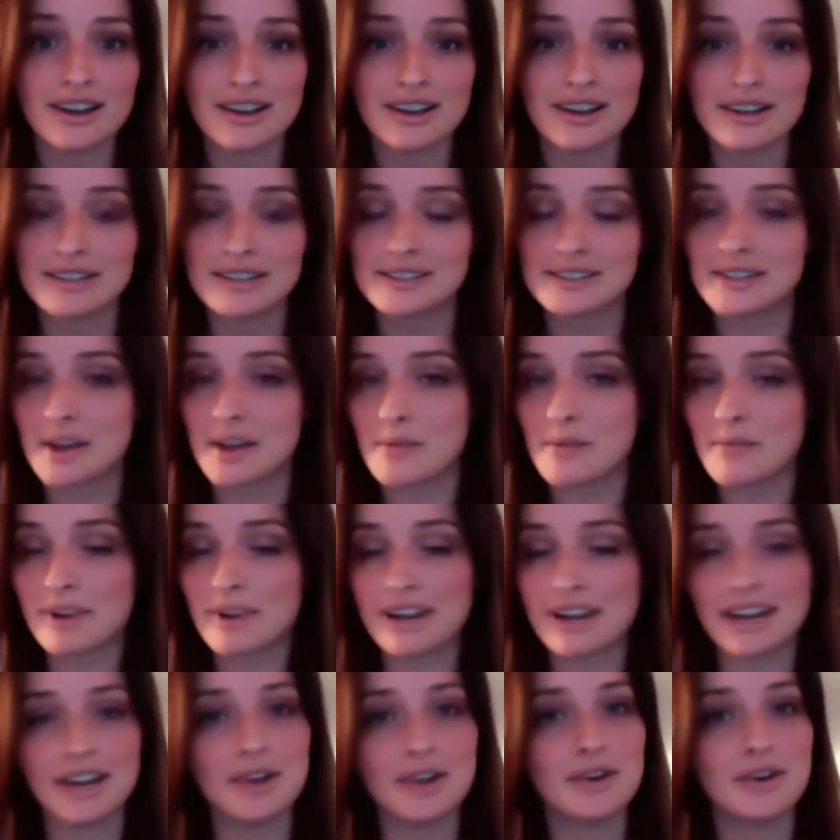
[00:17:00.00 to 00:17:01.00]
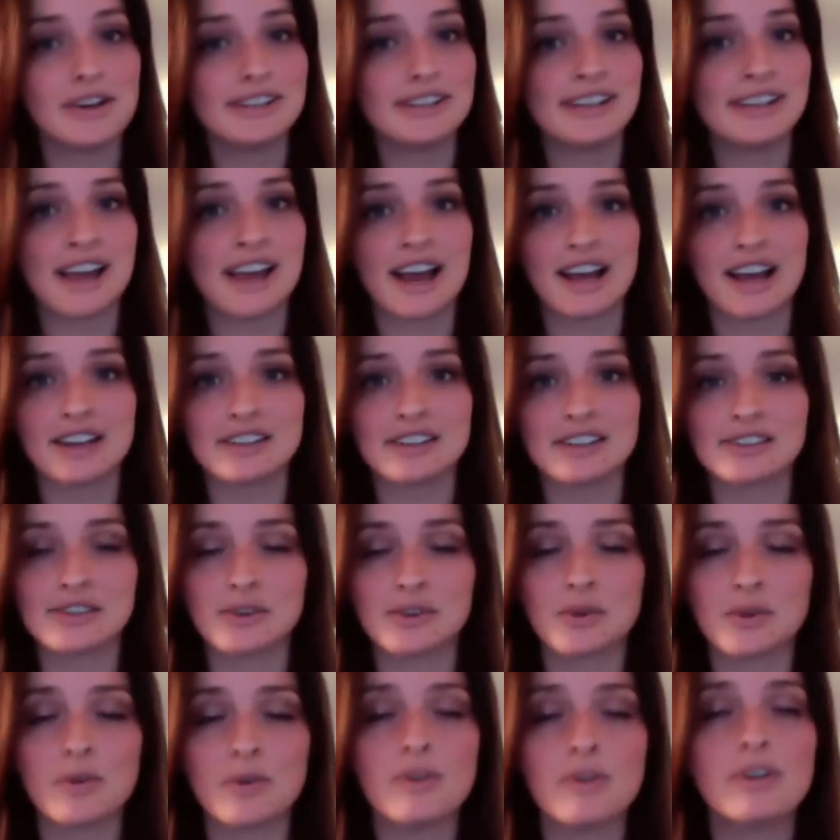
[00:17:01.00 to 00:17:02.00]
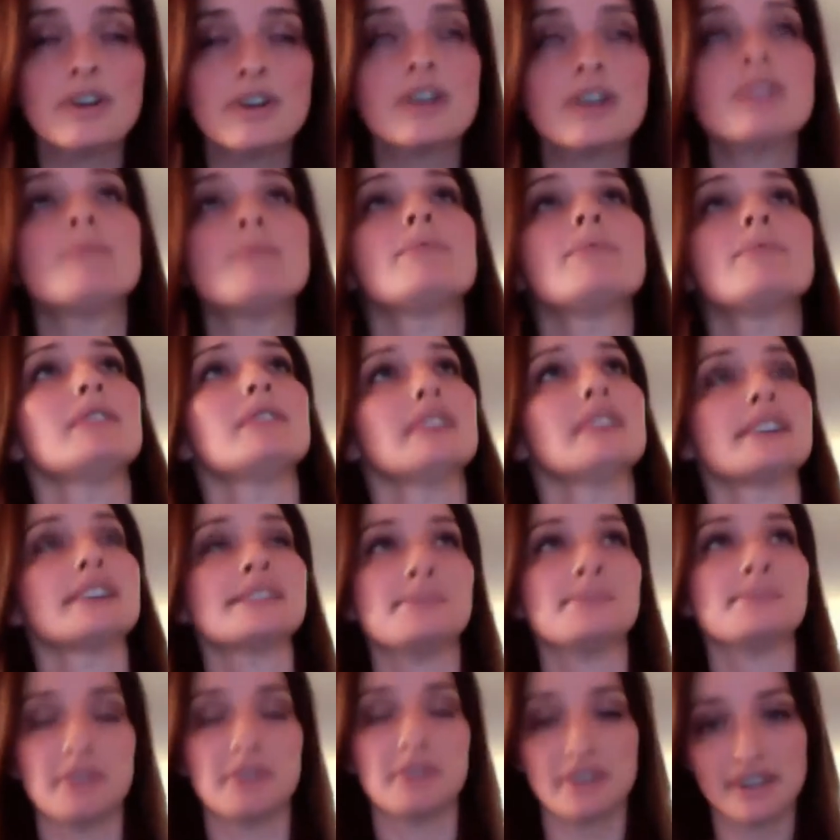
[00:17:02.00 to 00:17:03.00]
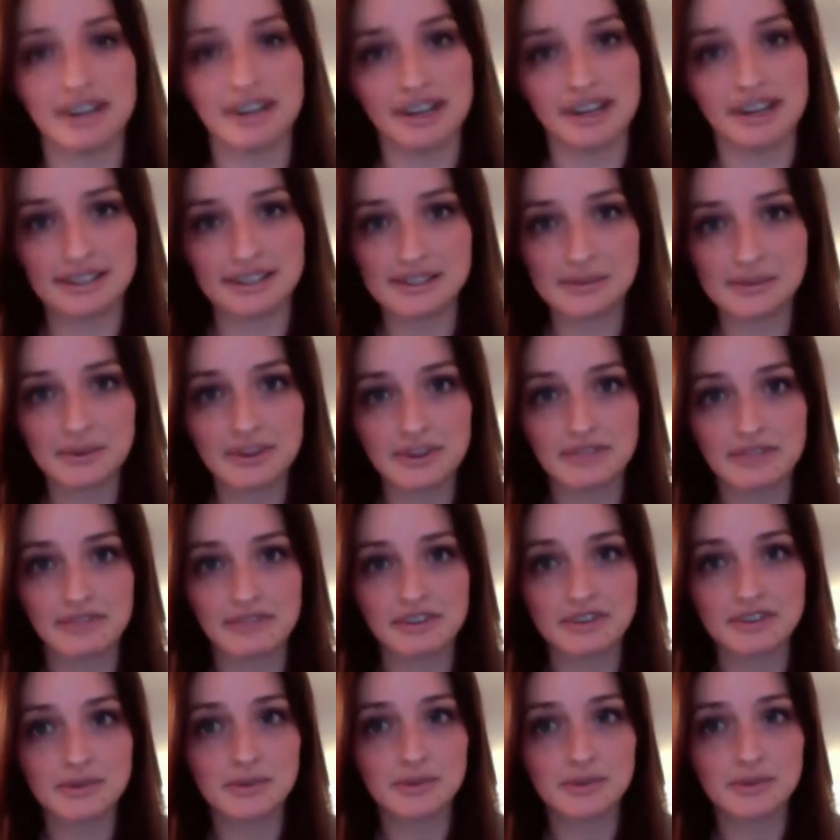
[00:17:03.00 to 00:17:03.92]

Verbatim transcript: somebody who has had just a horrible experience with a virtual